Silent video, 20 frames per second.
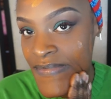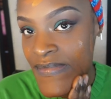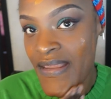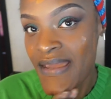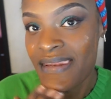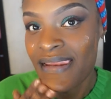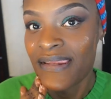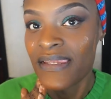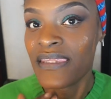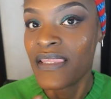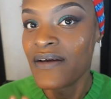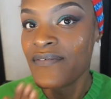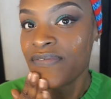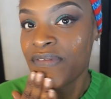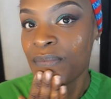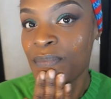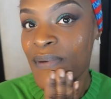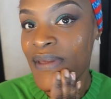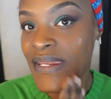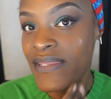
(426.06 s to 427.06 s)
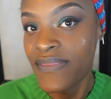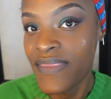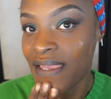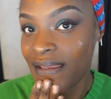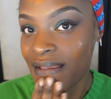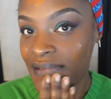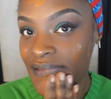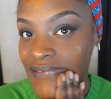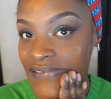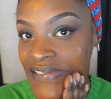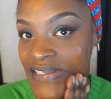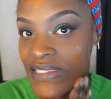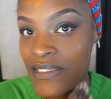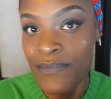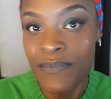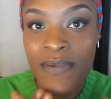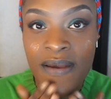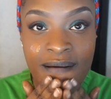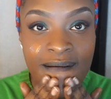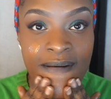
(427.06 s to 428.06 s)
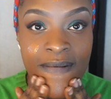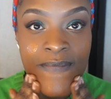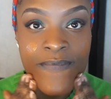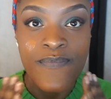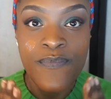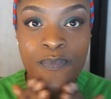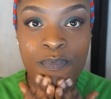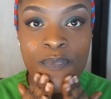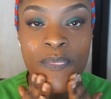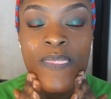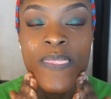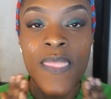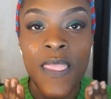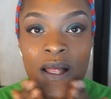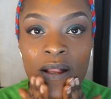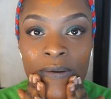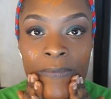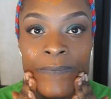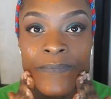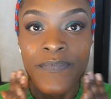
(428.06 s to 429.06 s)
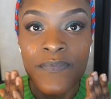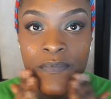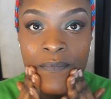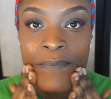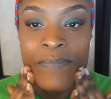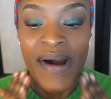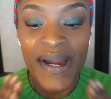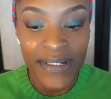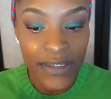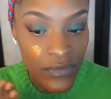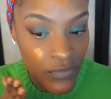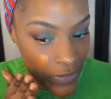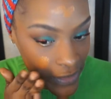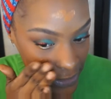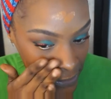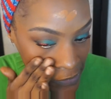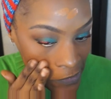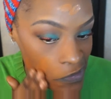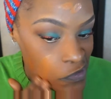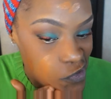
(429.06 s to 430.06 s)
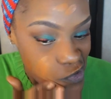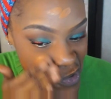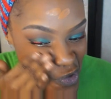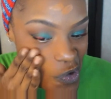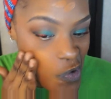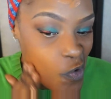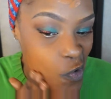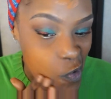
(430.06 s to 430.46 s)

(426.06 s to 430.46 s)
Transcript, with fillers: And I love the way that that Gleam um, Body Radiant